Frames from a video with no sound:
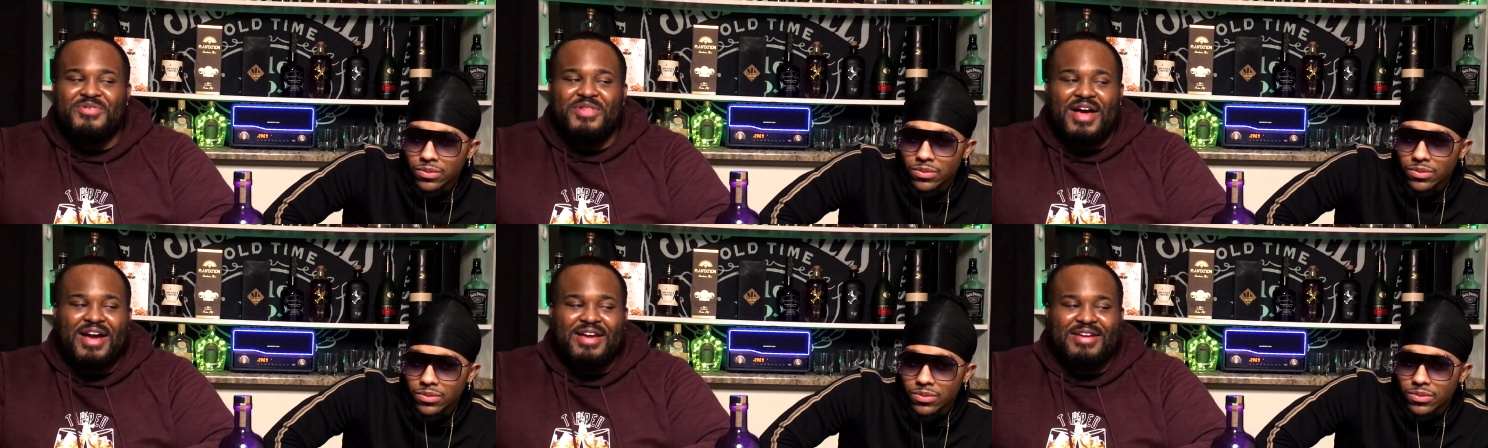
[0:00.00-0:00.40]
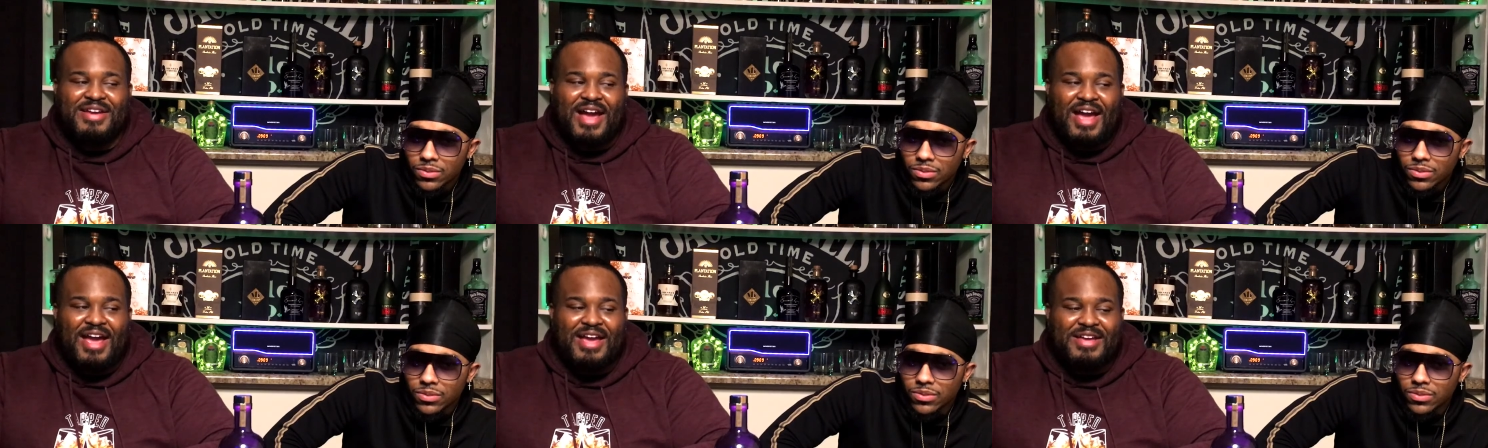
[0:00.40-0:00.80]
Speaker 1: Like,
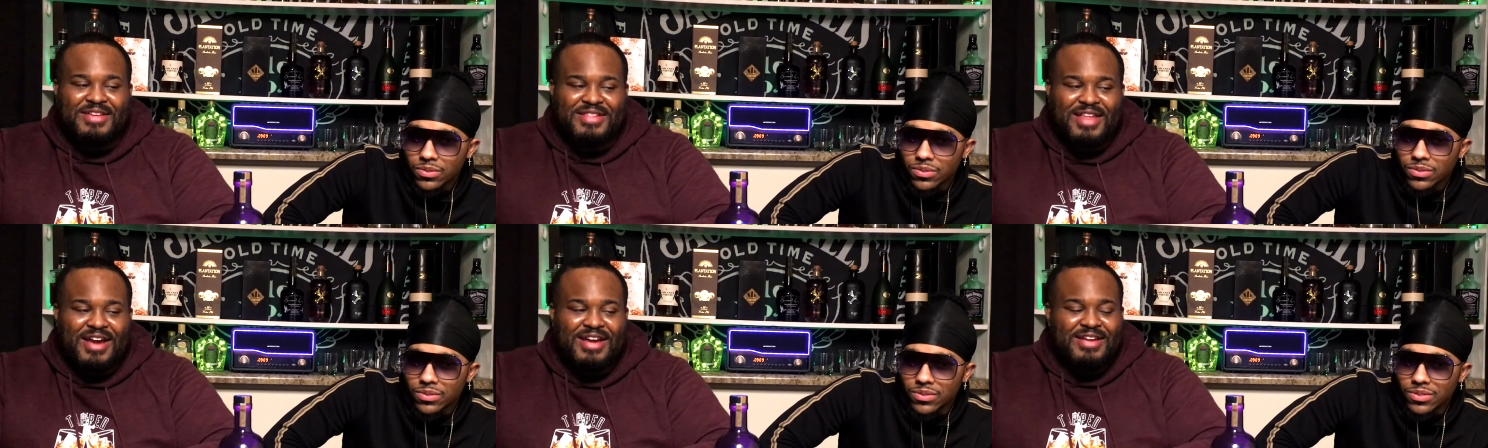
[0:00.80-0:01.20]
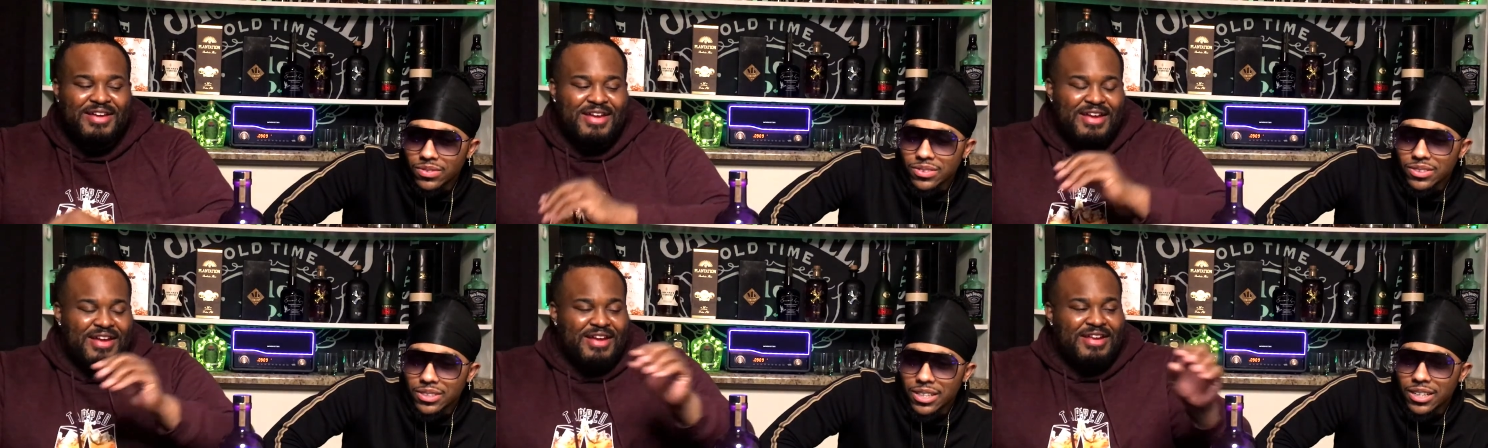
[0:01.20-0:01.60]
I like,
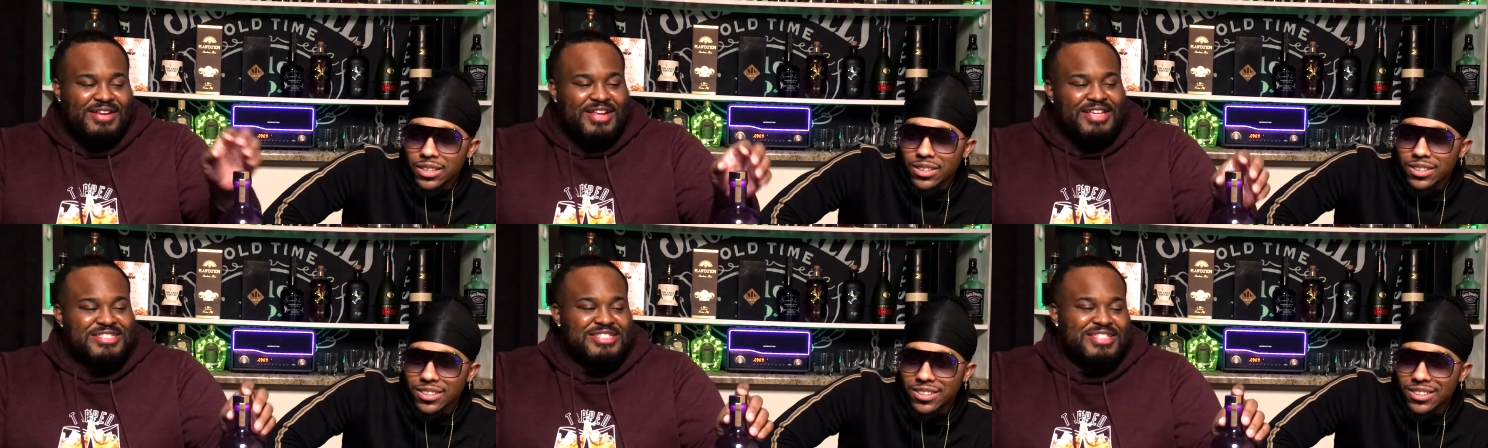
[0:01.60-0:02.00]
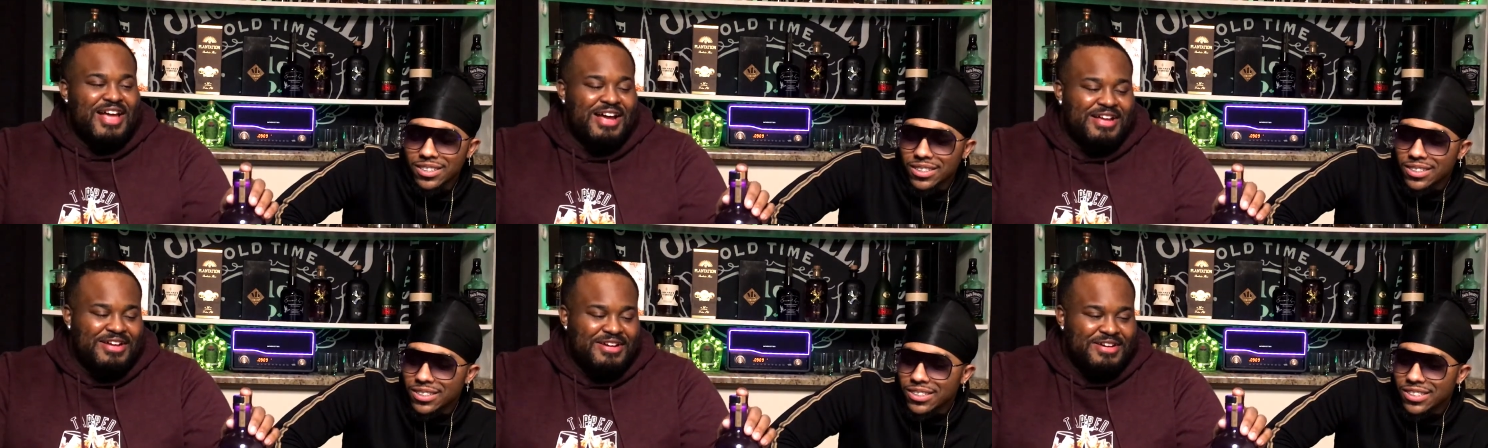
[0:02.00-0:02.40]
yeah. This is
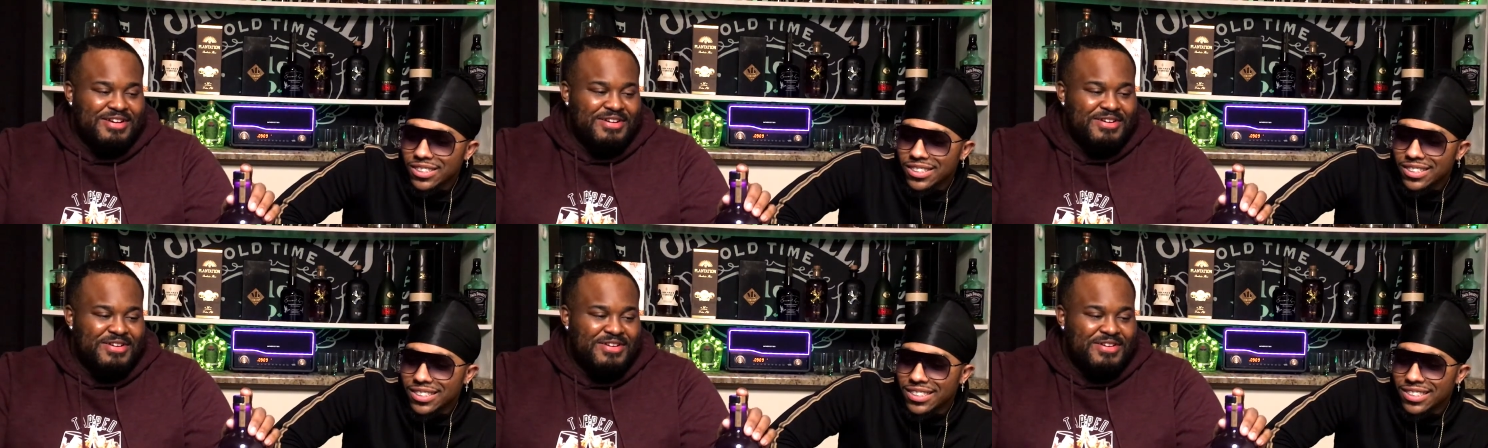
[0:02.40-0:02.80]
like a